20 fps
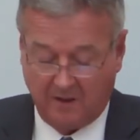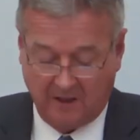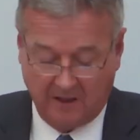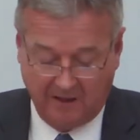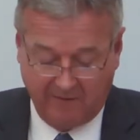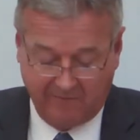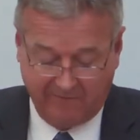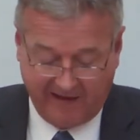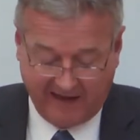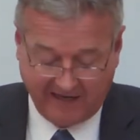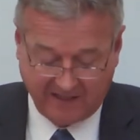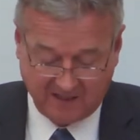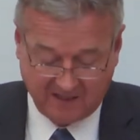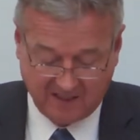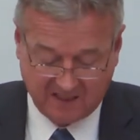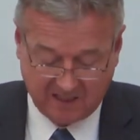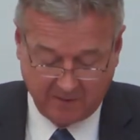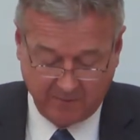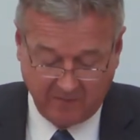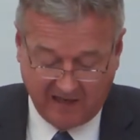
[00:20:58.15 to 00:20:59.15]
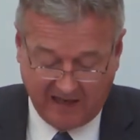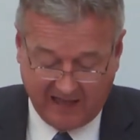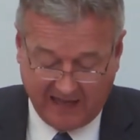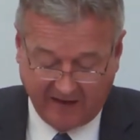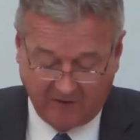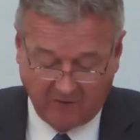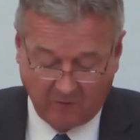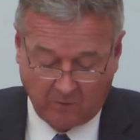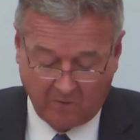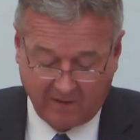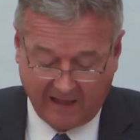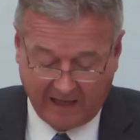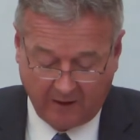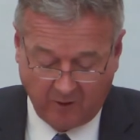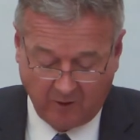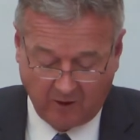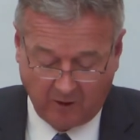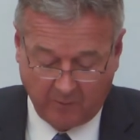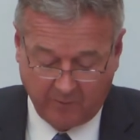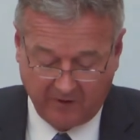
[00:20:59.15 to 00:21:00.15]
in effect, assimilate all
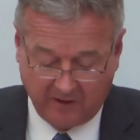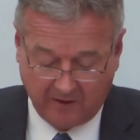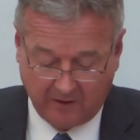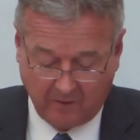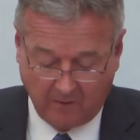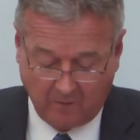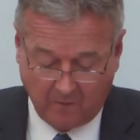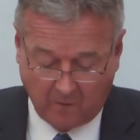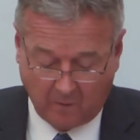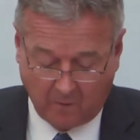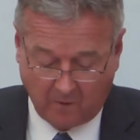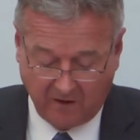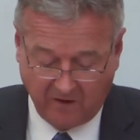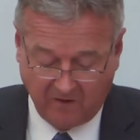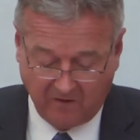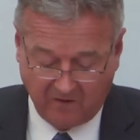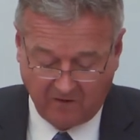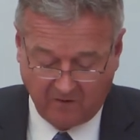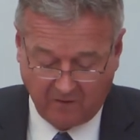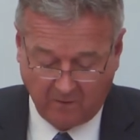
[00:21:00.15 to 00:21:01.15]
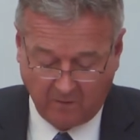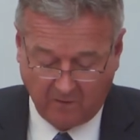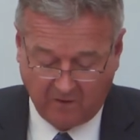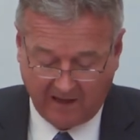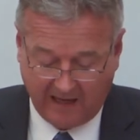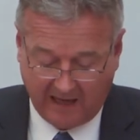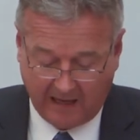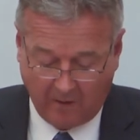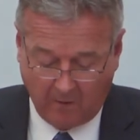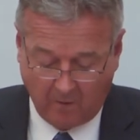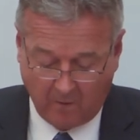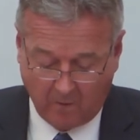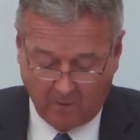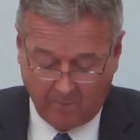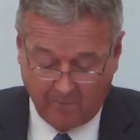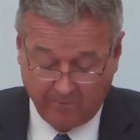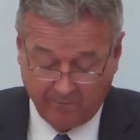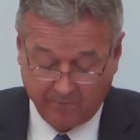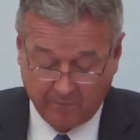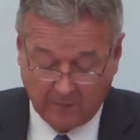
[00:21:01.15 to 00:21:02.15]
that European law into UK law.